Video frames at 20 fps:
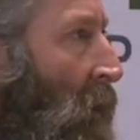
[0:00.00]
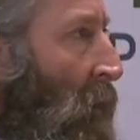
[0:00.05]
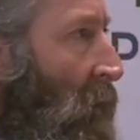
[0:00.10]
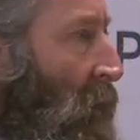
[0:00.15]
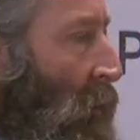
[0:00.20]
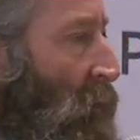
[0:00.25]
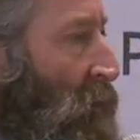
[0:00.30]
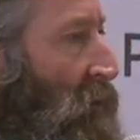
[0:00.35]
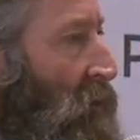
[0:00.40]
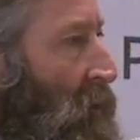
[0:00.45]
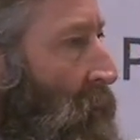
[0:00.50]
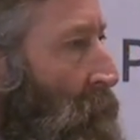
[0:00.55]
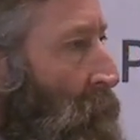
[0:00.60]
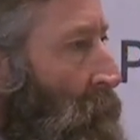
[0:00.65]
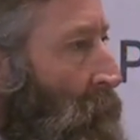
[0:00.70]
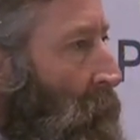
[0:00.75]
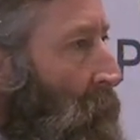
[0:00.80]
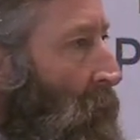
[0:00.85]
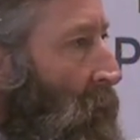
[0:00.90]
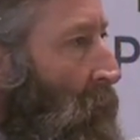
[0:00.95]
there was
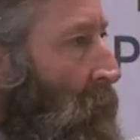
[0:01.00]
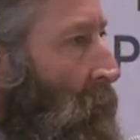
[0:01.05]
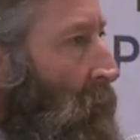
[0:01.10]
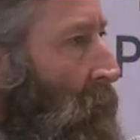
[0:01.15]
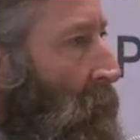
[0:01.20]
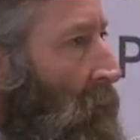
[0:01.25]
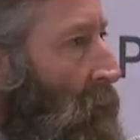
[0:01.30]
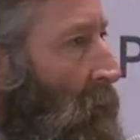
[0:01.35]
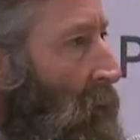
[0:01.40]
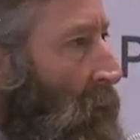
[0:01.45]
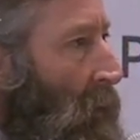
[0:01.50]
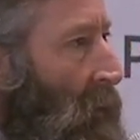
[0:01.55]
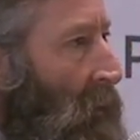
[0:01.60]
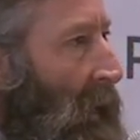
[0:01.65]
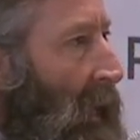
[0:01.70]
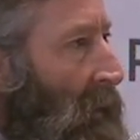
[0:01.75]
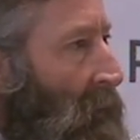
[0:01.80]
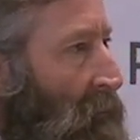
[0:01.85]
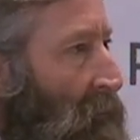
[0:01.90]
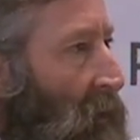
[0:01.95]
some a
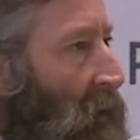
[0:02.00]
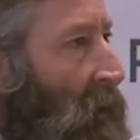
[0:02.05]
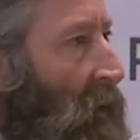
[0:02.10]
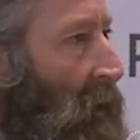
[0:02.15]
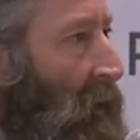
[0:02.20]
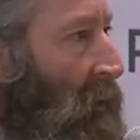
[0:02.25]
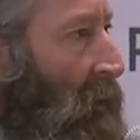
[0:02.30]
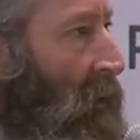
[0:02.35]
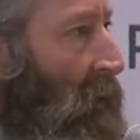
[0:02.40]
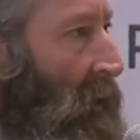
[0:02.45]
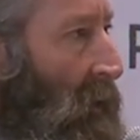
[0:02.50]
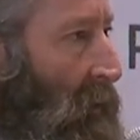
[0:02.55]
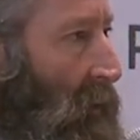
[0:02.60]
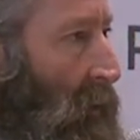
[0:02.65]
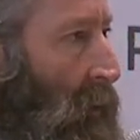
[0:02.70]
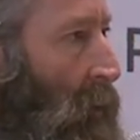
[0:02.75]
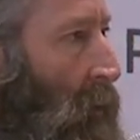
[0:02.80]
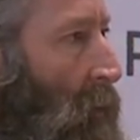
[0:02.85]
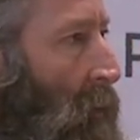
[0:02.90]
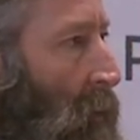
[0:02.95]
lack of clarity in the
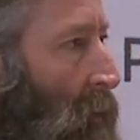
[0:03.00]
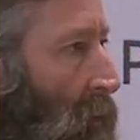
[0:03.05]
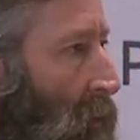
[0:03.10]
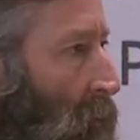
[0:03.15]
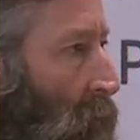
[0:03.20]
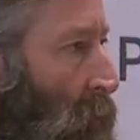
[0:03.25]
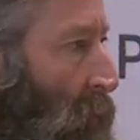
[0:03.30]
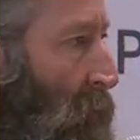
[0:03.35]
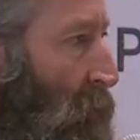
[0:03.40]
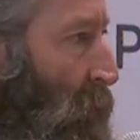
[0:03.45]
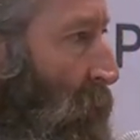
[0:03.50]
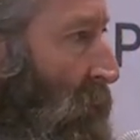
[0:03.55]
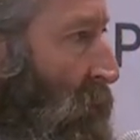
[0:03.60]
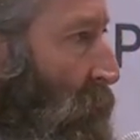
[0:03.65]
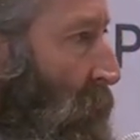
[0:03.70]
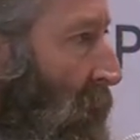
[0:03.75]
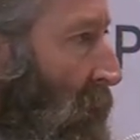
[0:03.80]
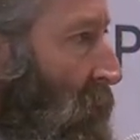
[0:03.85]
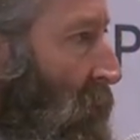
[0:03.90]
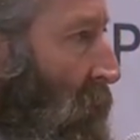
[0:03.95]
law with
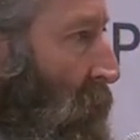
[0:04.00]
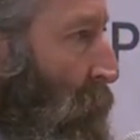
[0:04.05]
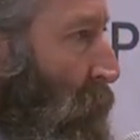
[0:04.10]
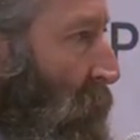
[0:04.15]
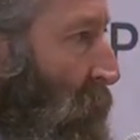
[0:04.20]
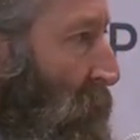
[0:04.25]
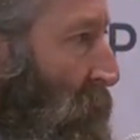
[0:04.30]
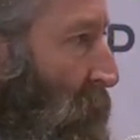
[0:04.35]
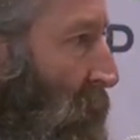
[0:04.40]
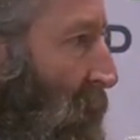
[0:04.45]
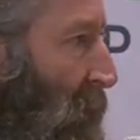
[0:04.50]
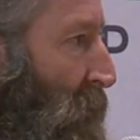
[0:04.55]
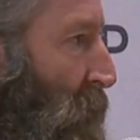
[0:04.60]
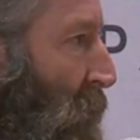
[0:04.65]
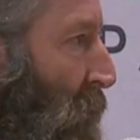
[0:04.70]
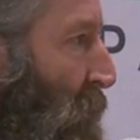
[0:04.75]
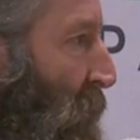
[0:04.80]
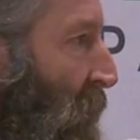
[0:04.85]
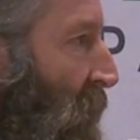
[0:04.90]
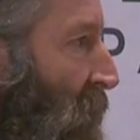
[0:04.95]
respect to
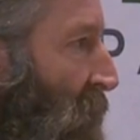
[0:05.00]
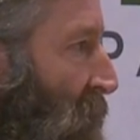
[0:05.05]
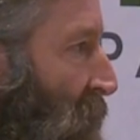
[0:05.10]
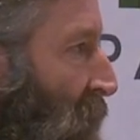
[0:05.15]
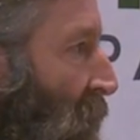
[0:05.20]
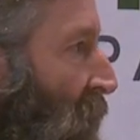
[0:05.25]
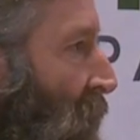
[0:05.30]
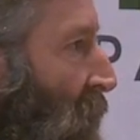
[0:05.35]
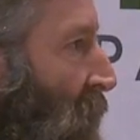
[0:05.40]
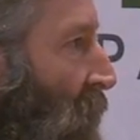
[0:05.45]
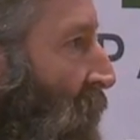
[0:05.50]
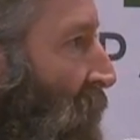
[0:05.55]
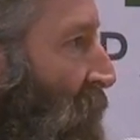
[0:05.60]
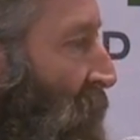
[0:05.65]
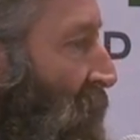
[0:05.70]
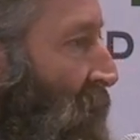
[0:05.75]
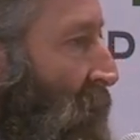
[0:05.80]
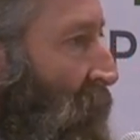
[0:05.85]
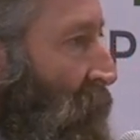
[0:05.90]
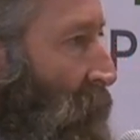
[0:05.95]
depreciation because of
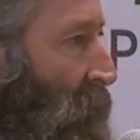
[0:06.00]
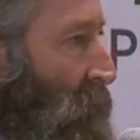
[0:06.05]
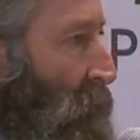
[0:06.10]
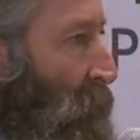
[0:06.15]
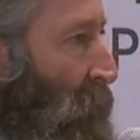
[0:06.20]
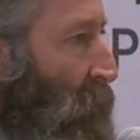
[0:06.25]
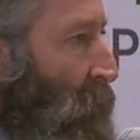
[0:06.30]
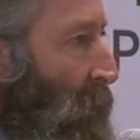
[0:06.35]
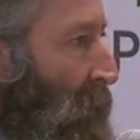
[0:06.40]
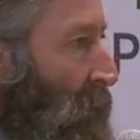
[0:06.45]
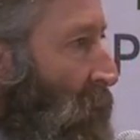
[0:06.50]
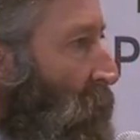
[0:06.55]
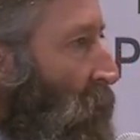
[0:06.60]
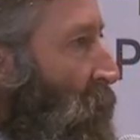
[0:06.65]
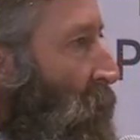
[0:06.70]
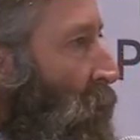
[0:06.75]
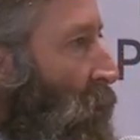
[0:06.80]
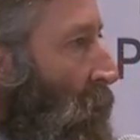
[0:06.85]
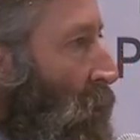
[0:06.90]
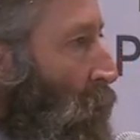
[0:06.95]
the difference between
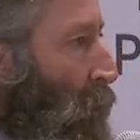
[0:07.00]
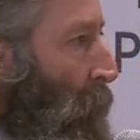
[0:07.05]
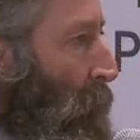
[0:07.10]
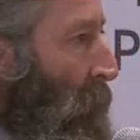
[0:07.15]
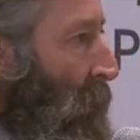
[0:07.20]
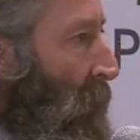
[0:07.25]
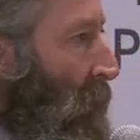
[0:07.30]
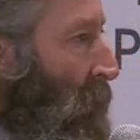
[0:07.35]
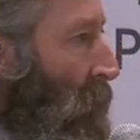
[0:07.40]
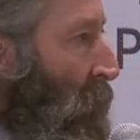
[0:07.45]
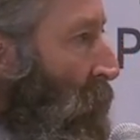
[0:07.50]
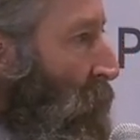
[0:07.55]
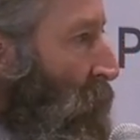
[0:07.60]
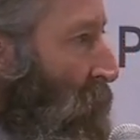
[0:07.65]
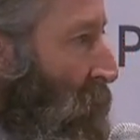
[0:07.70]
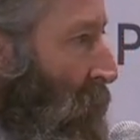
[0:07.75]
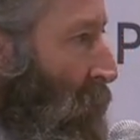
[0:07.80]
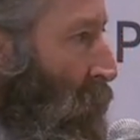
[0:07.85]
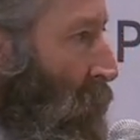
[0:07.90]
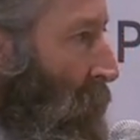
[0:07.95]
new equipment and
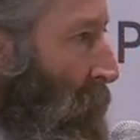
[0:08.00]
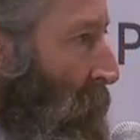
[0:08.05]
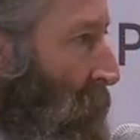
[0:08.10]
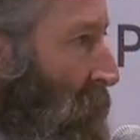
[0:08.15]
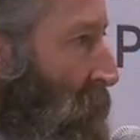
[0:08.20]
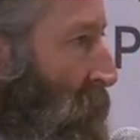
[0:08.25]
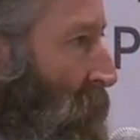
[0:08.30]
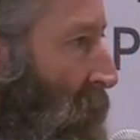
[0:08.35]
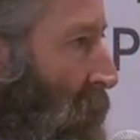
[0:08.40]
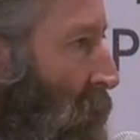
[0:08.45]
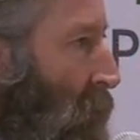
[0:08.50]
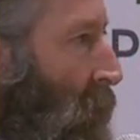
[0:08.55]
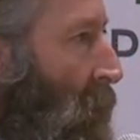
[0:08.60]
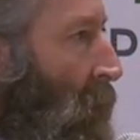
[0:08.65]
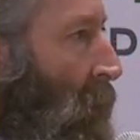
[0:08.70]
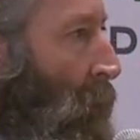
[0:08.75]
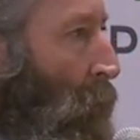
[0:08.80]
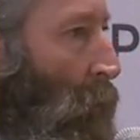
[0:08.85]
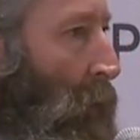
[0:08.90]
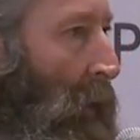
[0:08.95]
used equipment. So
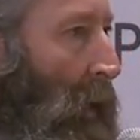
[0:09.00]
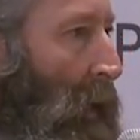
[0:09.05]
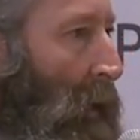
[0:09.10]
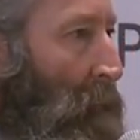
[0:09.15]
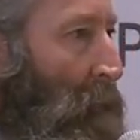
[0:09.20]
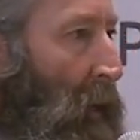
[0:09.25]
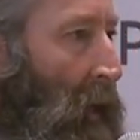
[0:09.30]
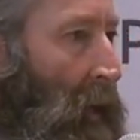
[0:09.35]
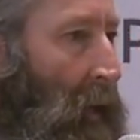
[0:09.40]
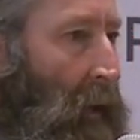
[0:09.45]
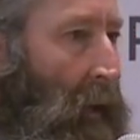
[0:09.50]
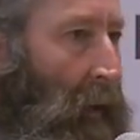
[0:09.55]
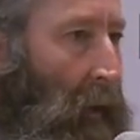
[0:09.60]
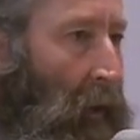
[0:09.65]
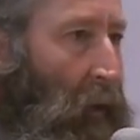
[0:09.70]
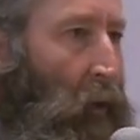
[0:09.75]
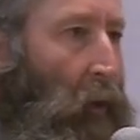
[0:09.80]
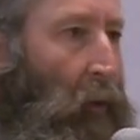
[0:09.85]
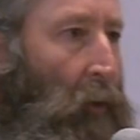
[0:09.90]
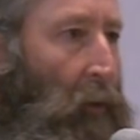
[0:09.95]
when I buy
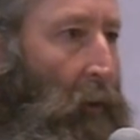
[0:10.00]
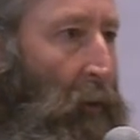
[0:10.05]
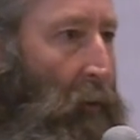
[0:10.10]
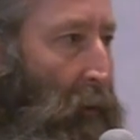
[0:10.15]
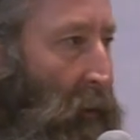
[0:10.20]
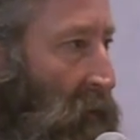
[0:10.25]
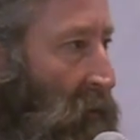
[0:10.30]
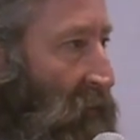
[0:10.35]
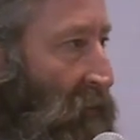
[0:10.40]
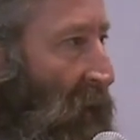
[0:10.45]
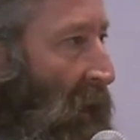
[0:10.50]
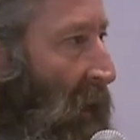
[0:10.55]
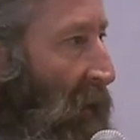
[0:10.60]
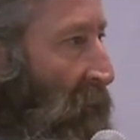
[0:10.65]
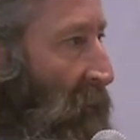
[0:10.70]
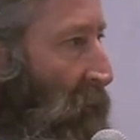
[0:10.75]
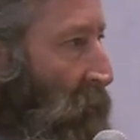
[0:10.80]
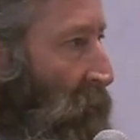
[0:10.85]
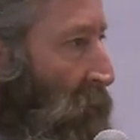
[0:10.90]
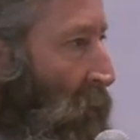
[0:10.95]
a kudu that's
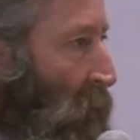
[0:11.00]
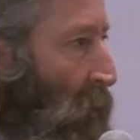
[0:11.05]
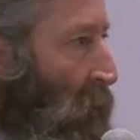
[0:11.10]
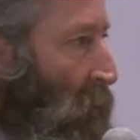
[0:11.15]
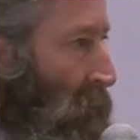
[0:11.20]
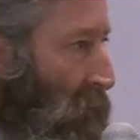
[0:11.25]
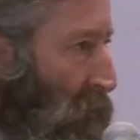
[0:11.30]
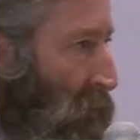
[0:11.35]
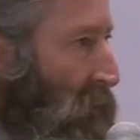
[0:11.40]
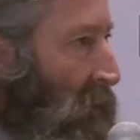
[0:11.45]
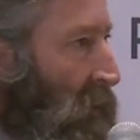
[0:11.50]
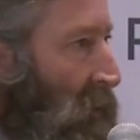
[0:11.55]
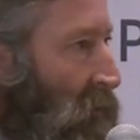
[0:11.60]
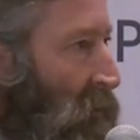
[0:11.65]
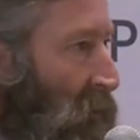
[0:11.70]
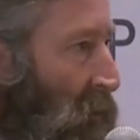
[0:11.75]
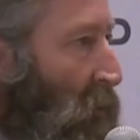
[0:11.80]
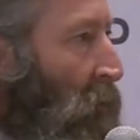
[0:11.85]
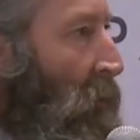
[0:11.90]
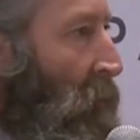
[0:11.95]
five years old and she's
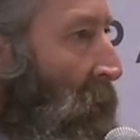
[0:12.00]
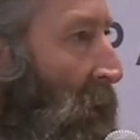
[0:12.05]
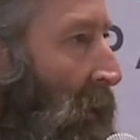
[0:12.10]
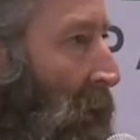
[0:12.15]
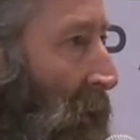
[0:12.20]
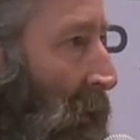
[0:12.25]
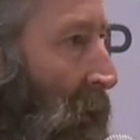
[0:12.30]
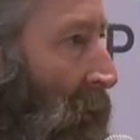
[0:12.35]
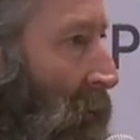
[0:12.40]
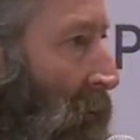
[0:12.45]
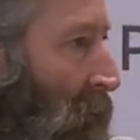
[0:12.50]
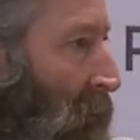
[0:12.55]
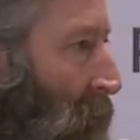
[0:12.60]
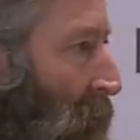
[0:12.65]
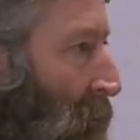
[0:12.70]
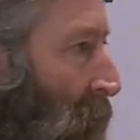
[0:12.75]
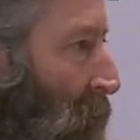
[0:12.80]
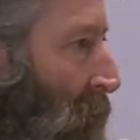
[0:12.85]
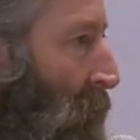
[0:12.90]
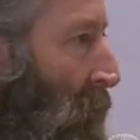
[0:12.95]
new to me,
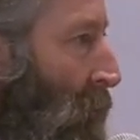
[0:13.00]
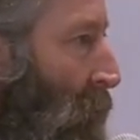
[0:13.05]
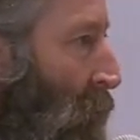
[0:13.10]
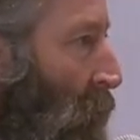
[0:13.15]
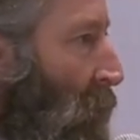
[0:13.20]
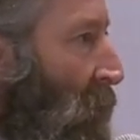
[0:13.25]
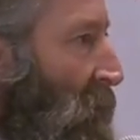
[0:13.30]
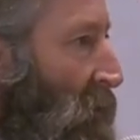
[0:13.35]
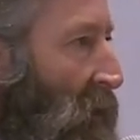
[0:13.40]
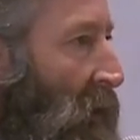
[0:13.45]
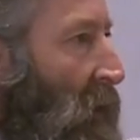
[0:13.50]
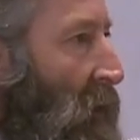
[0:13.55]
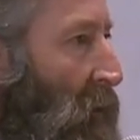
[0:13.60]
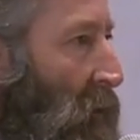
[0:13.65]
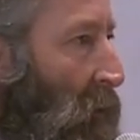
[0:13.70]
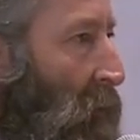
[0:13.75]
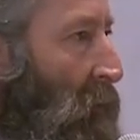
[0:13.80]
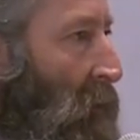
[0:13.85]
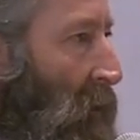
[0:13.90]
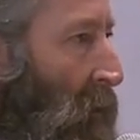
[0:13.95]
well, is it a
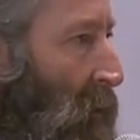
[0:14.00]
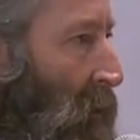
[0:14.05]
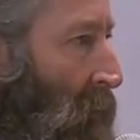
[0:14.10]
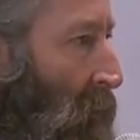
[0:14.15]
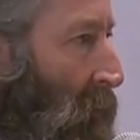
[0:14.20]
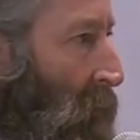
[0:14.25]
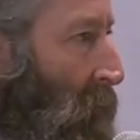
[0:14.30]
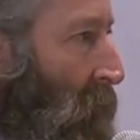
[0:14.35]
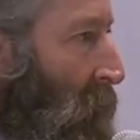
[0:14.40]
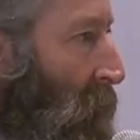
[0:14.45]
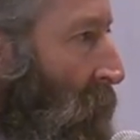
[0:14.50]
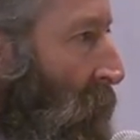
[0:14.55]
new kudu?